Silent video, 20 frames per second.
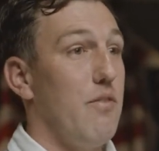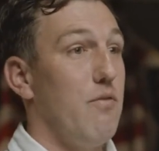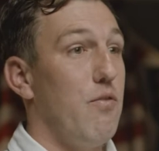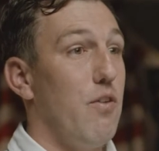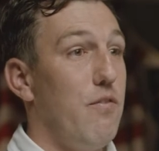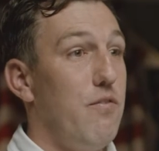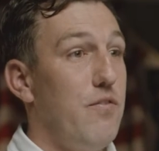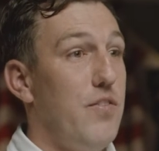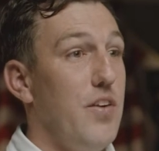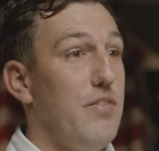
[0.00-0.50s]
And
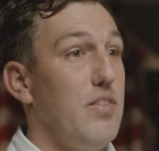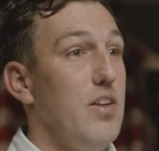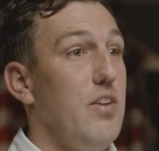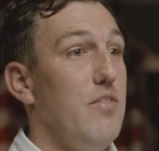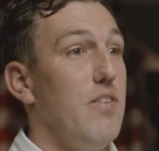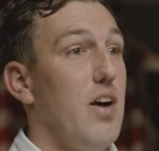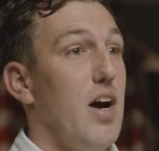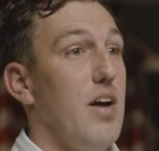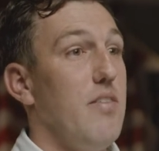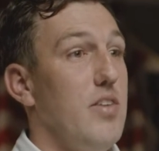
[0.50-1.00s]
for
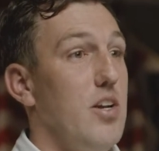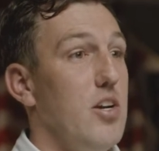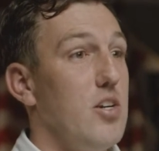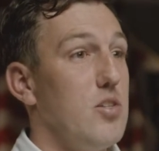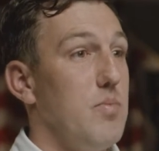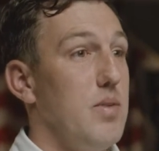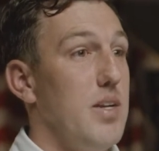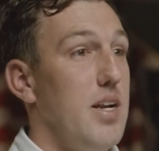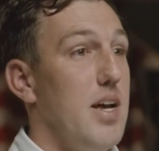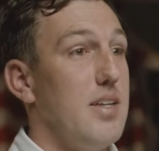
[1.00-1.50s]
55
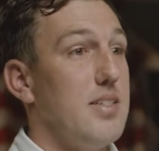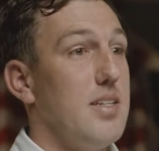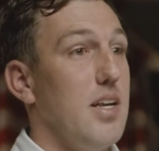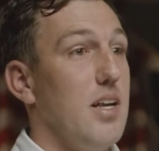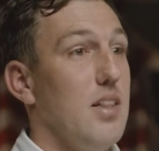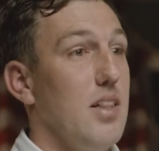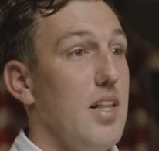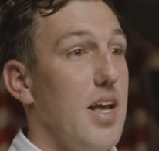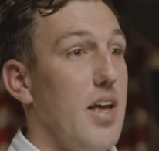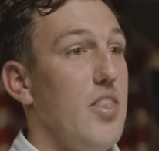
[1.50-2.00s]
years,
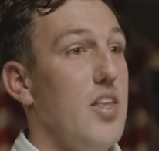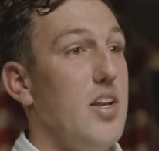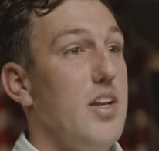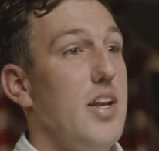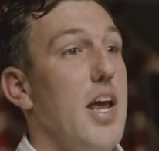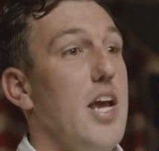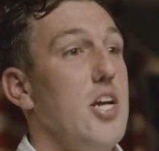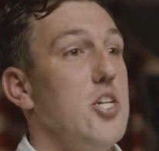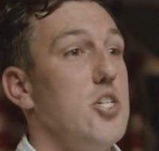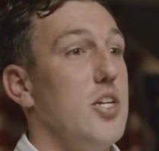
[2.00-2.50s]
Manasseh led the
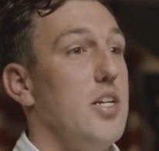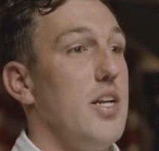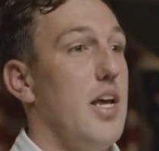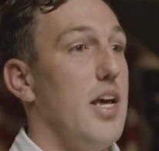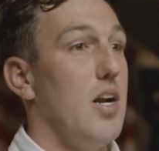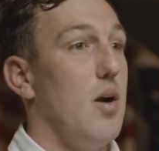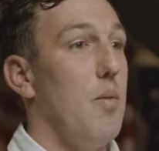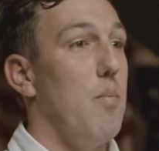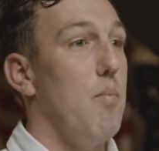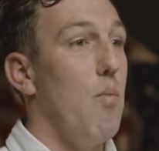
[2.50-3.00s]
nation
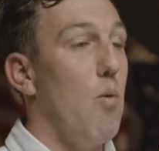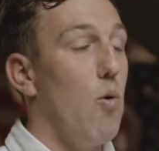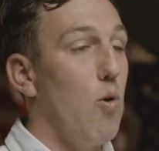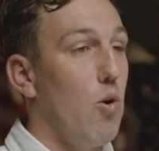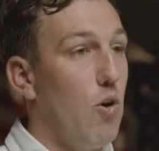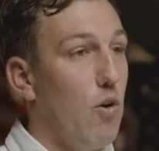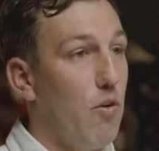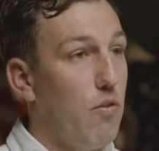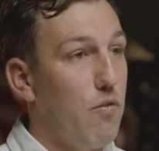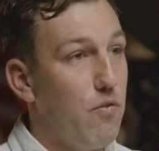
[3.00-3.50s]
in a
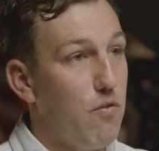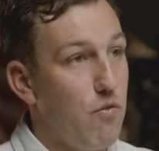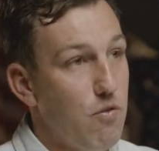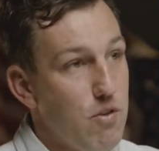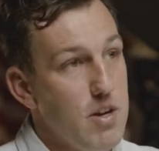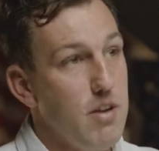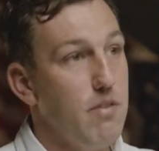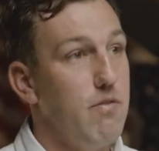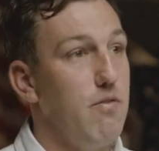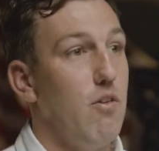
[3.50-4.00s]
moral
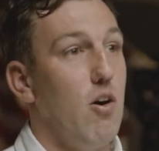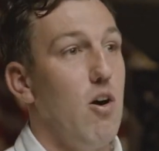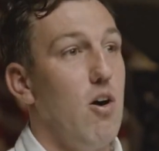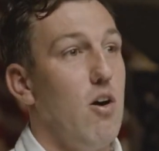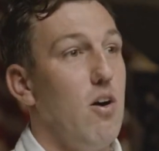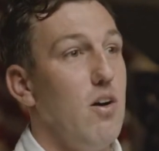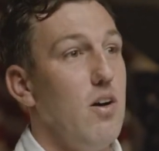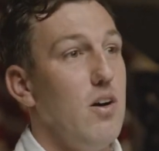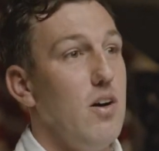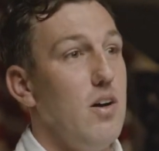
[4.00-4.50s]
free
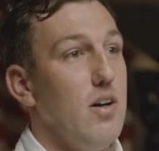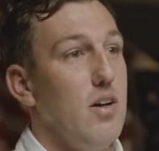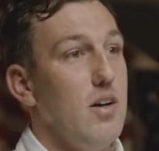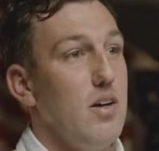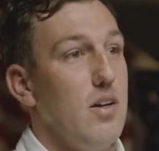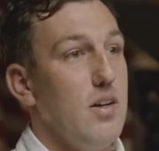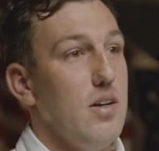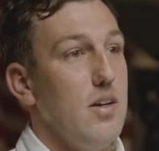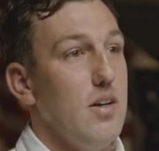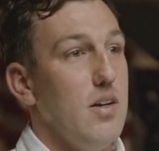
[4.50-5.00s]
fall.
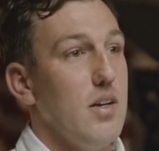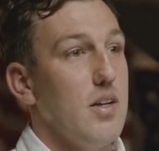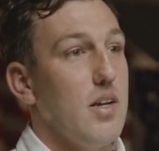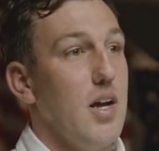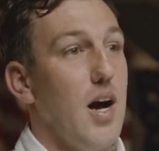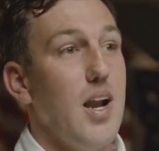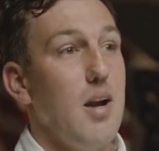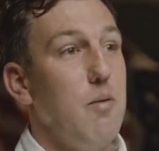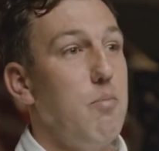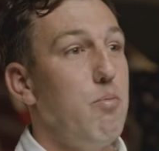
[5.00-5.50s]

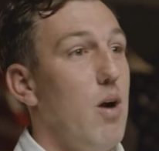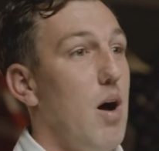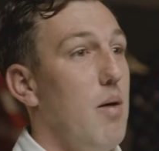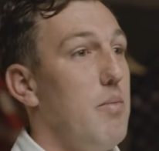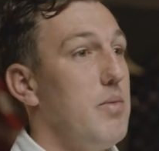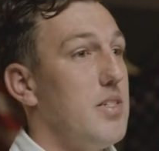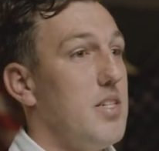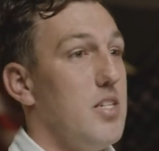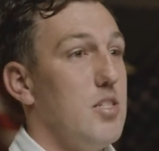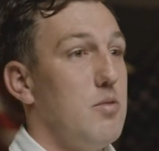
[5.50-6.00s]
God had
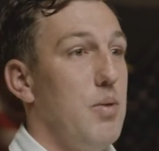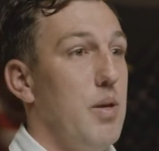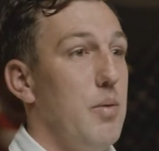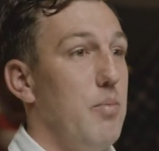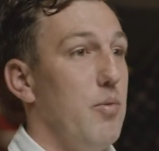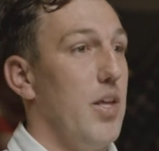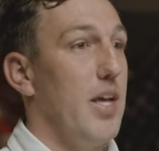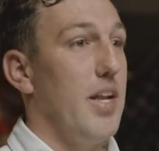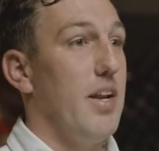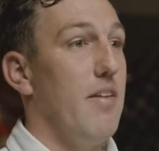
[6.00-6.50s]
promised his
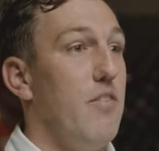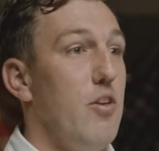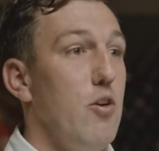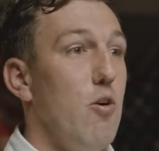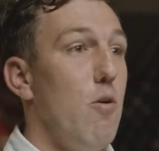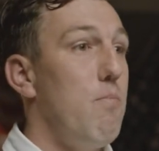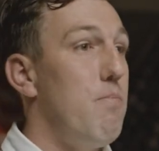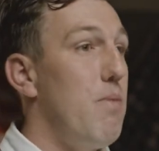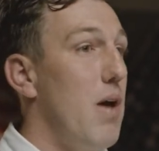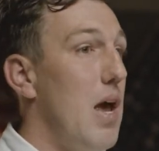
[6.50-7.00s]
people that if
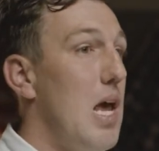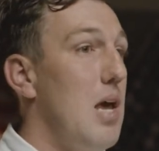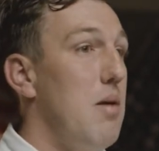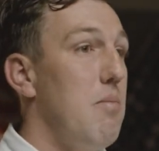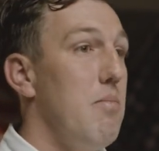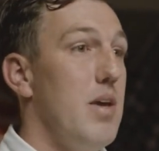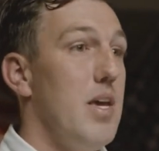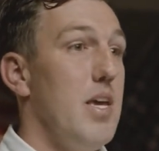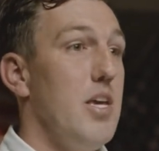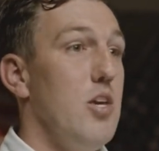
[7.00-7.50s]
you obey
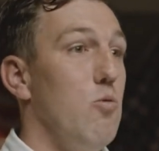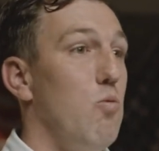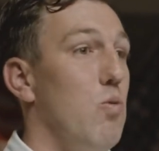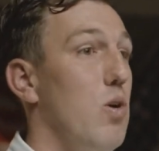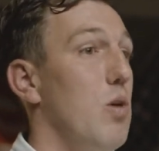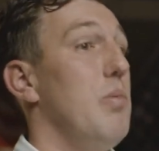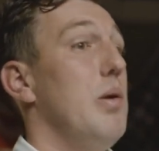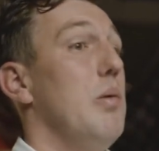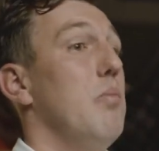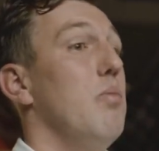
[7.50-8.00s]
me, you
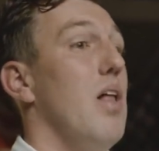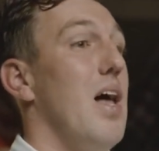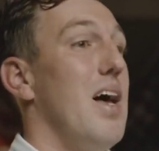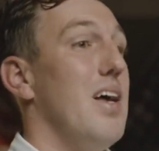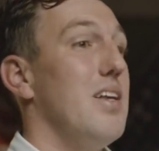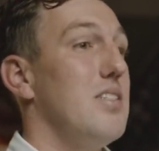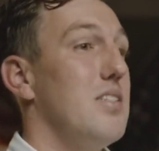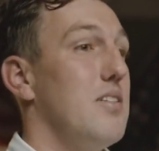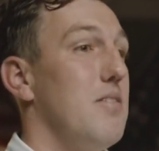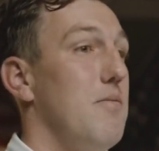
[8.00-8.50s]
will be
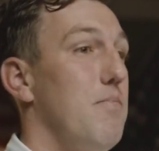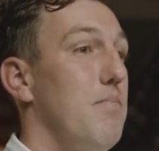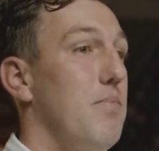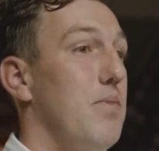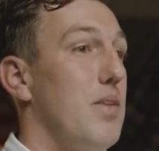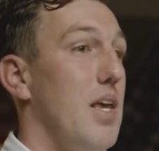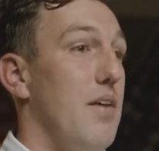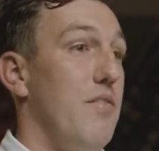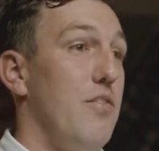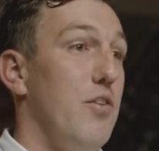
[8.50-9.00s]
blessed.
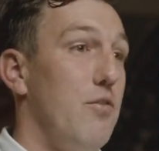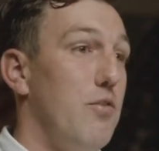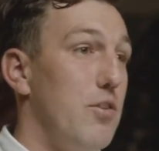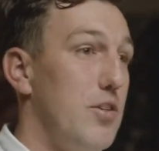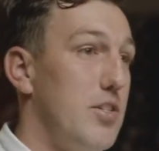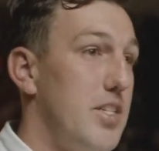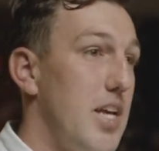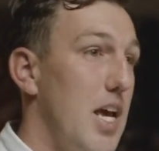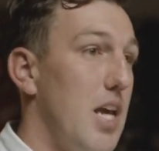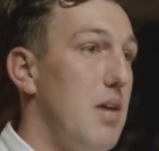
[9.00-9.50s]
If you
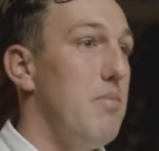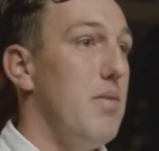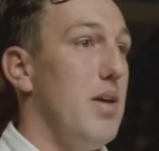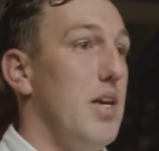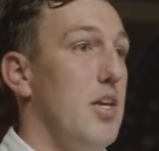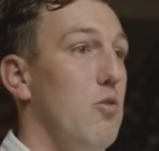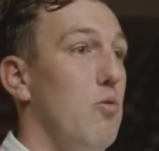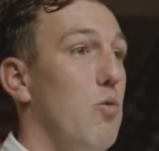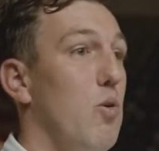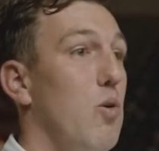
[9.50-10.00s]
forsake me,
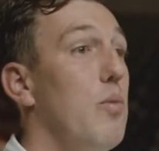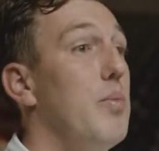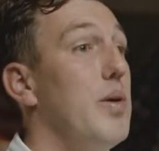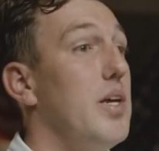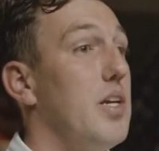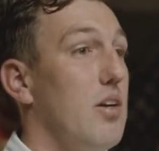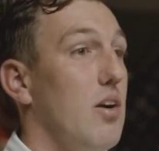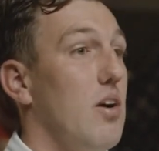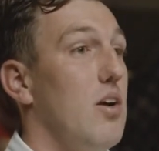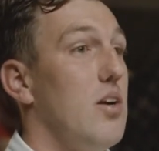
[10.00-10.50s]
you will
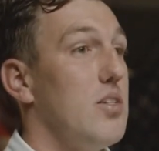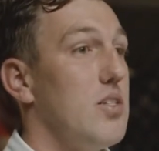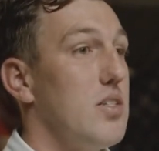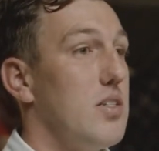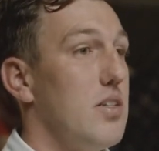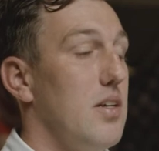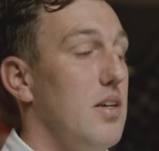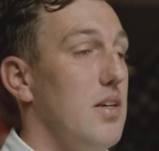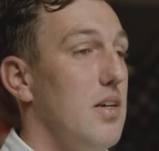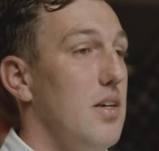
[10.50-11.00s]
be
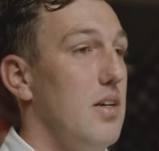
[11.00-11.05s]
cursed.